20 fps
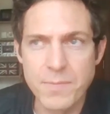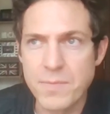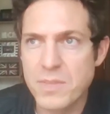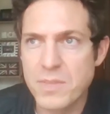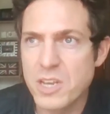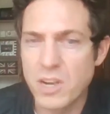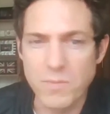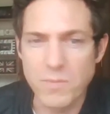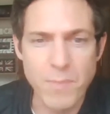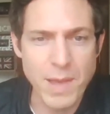
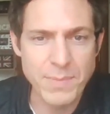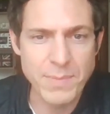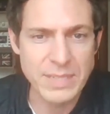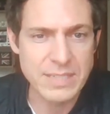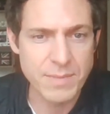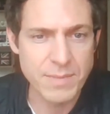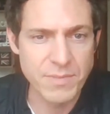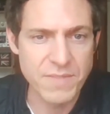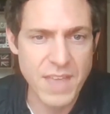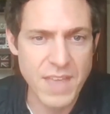you know, maybe
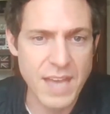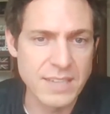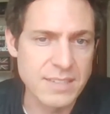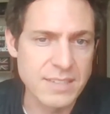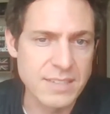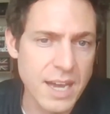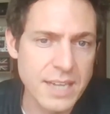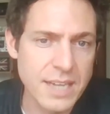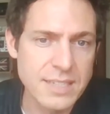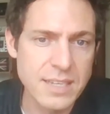some of the
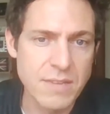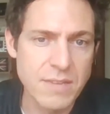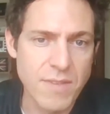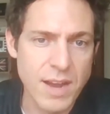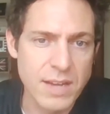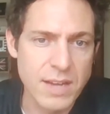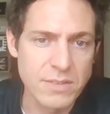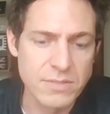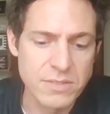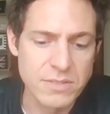anxiety
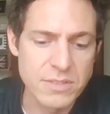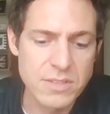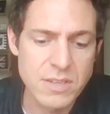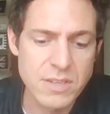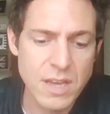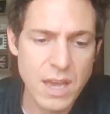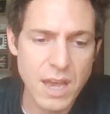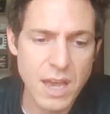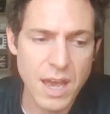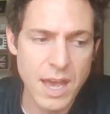around
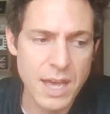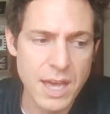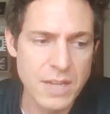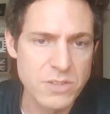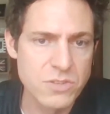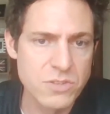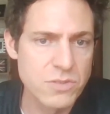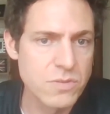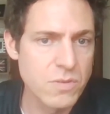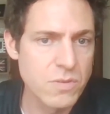
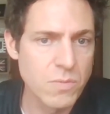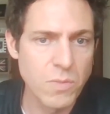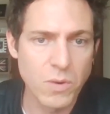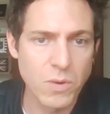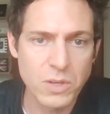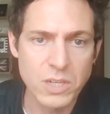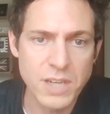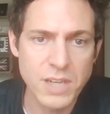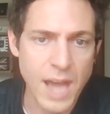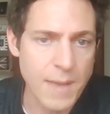
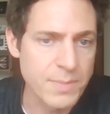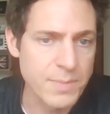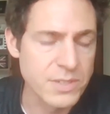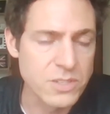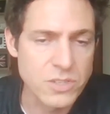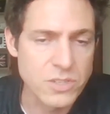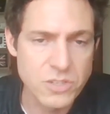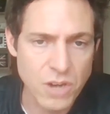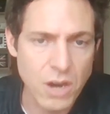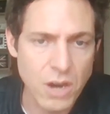what could happen
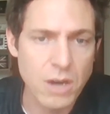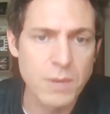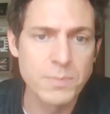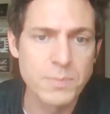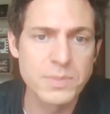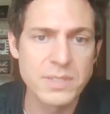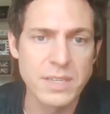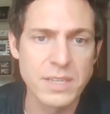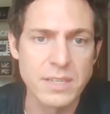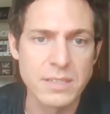to
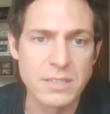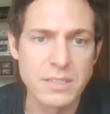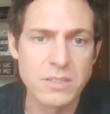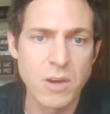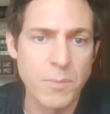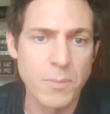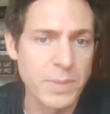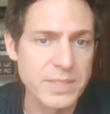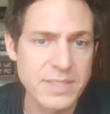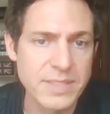jobs and
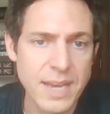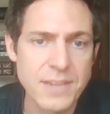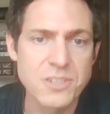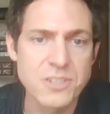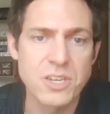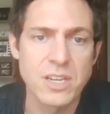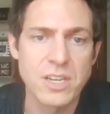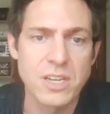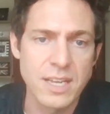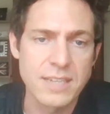
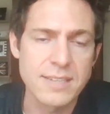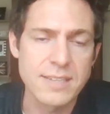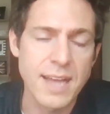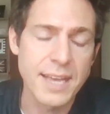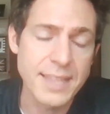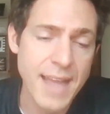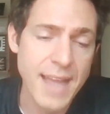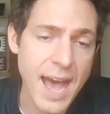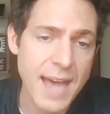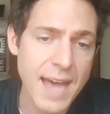compensation and things
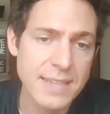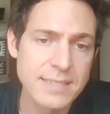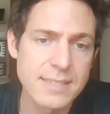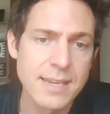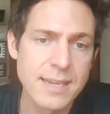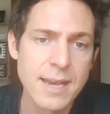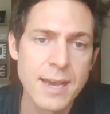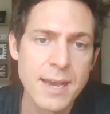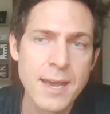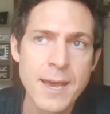like that.
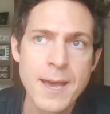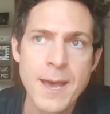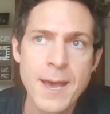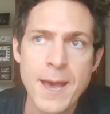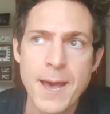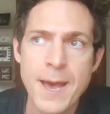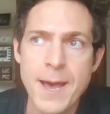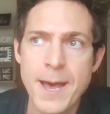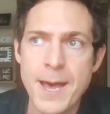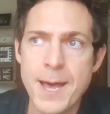
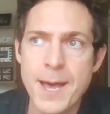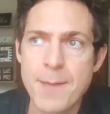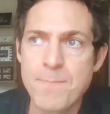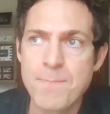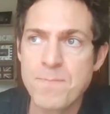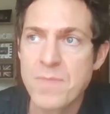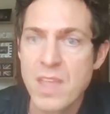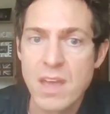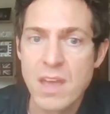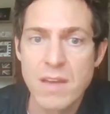
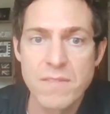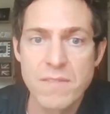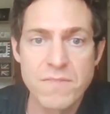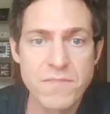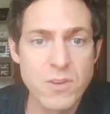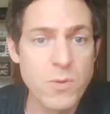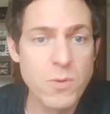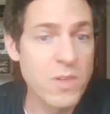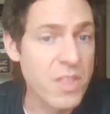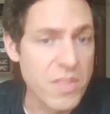
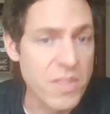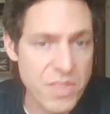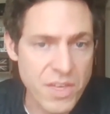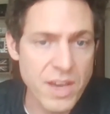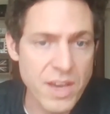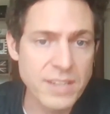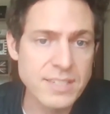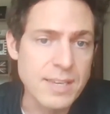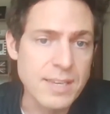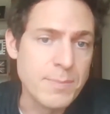Fewer than
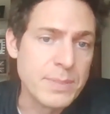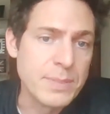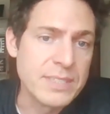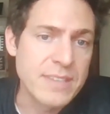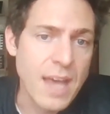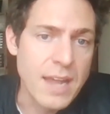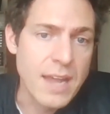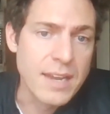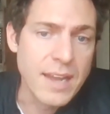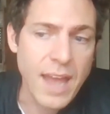
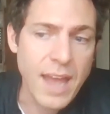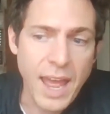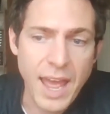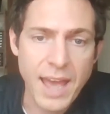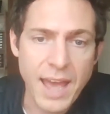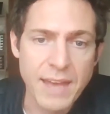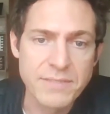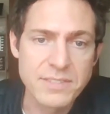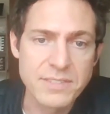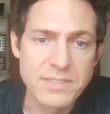30%
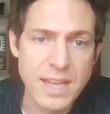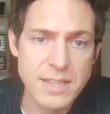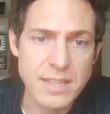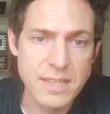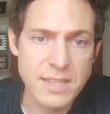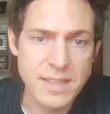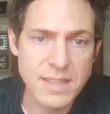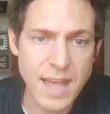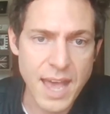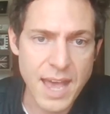have said
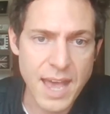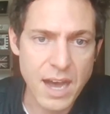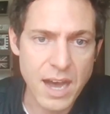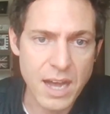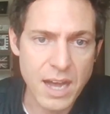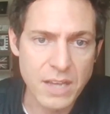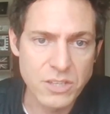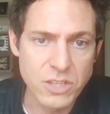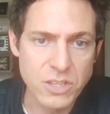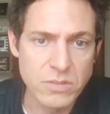that they
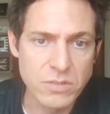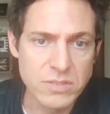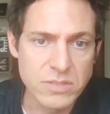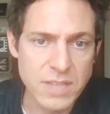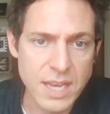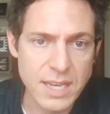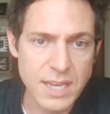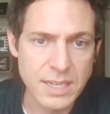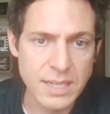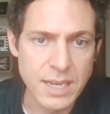are
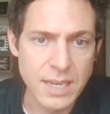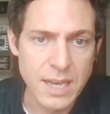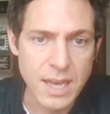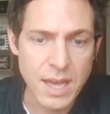using